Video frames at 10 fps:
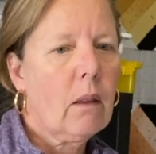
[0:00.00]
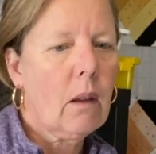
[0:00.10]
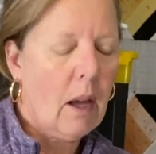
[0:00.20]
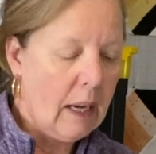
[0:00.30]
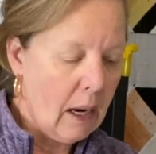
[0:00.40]

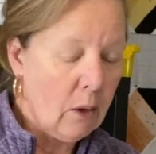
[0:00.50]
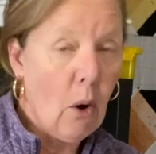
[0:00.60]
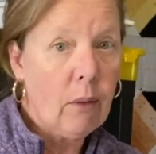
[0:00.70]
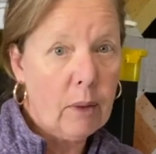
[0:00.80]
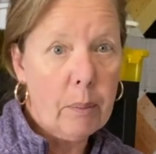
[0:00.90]
Again,
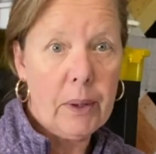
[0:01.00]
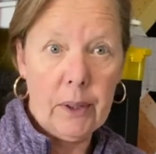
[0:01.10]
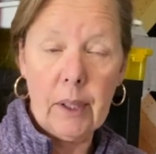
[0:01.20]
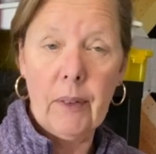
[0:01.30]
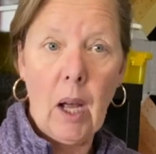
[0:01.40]
over a
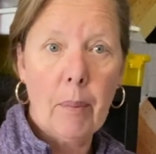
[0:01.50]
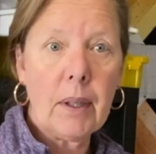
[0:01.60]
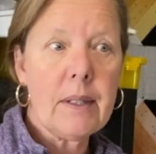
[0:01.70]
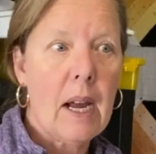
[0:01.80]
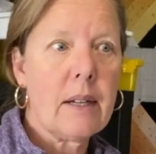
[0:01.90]
period of a couple
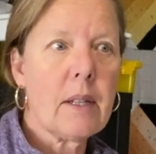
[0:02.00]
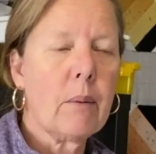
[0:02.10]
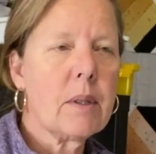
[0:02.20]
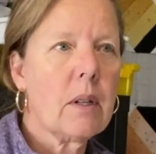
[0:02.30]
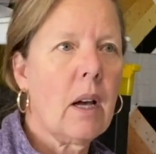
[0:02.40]
of days. It
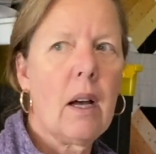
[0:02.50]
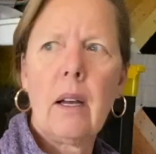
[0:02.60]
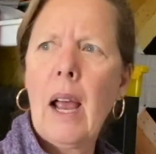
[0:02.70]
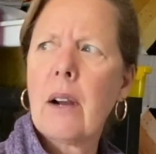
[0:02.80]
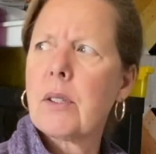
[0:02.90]
was
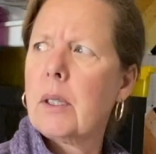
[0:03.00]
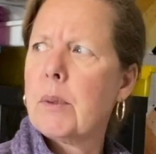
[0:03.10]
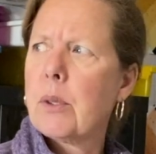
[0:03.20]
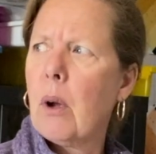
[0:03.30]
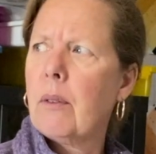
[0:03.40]
actually, it
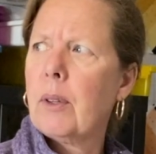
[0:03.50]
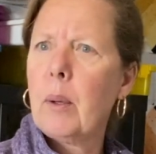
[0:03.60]
was over